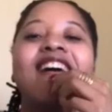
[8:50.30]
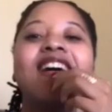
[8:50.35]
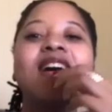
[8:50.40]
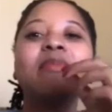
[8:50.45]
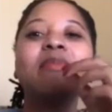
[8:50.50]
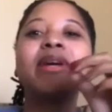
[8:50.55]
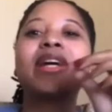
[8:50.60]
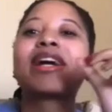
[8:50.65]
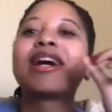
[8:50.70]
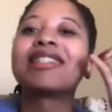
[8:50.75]

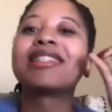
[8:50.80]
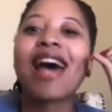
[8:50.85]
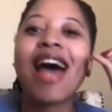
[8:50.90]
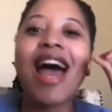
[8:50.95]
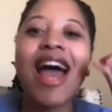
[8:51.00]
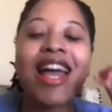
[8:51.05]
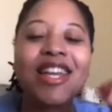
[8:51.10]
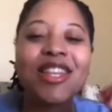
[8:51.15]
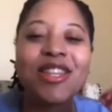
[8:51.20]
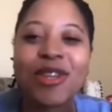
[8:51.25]
Because
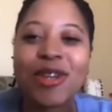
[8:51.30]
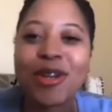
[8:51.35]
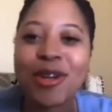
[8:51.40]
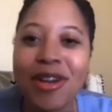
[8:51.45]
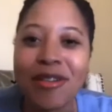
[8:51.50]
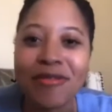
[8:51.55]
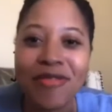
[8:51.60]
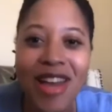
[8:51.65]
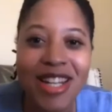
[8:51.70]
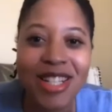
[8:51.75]
I knew
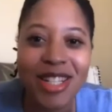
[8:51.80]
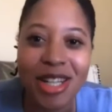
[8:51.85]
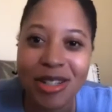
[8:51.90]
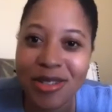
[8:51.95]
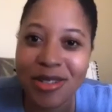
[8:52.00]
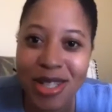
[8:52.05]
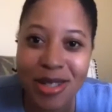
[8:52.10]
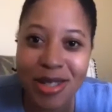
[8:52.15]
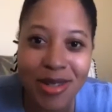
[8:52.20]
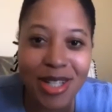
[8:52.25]
if I
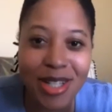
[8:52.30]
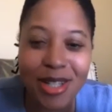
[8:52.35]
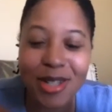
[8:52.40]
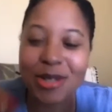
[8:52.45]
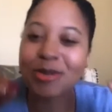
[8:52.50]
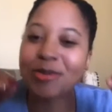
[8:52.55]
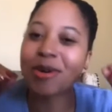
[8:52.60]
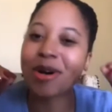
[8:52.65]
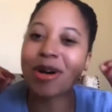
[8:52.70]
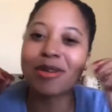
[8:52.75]
don't do it,
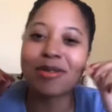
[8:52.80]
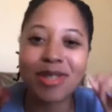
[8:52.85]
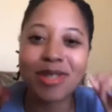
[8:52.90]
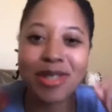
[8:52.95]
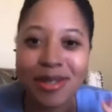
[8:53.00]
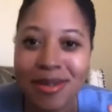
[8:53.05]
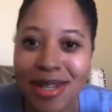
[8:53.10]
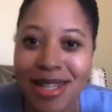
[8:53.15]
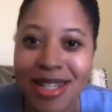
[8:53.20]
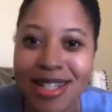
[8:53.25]
you won't
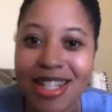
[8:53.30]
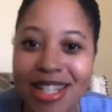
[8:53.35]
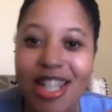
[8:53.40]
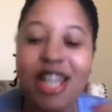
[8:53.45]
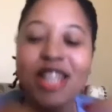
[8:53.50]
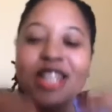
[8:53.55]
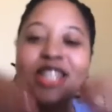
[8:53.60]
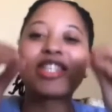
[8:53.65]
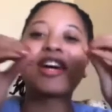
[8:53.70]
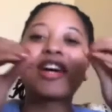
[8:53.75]
do it.
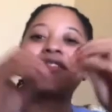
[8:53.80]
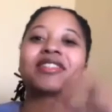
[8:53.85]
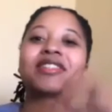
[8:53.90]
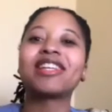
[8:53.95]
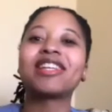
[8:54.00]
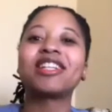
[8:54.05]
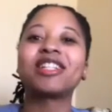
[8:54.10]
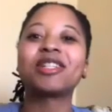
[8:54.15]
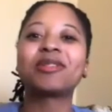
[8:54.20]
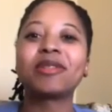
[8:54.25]
This
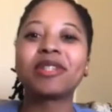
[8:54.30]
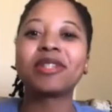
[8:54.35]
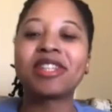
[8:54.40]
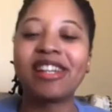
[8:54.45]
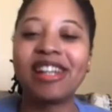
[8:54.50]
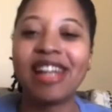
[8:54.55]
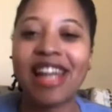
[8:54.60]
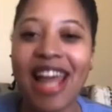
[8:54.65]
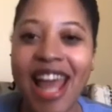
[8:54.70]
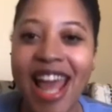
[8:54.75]
conversation was going
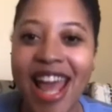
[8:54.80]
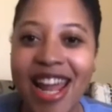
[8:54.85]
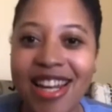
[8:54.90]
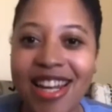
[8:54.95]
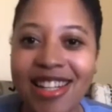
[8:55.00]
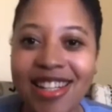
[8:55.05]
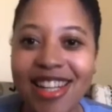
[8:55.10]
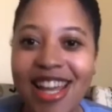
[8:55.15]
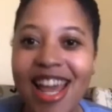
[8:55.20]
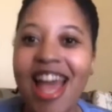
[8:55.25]
to
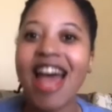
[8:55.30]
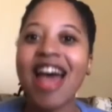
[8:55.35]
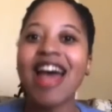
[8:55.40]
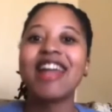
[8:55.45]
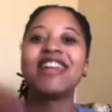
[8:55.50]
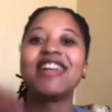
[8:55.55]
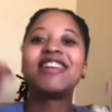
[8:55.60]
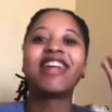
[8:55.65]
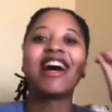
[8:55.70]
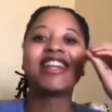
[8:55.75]
end
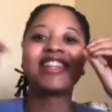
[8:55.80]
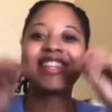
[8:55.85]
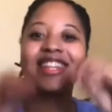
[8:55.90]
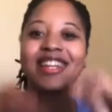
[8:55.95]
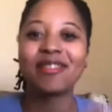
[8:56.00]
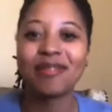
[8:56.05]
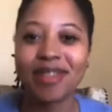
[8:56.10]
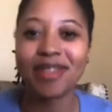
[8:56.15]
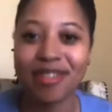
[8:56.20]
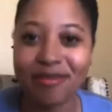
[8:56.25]
and
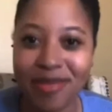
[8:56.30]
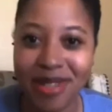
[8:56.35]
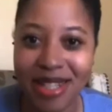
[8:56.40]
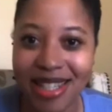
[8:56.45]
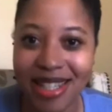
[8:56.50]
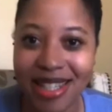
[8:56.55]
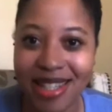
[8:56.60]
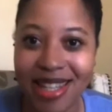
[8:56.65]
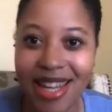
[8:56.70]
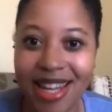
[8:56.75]
nothing would have
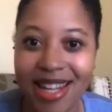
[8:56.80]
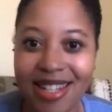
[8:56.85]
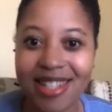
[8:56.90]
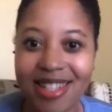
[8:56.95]
been said.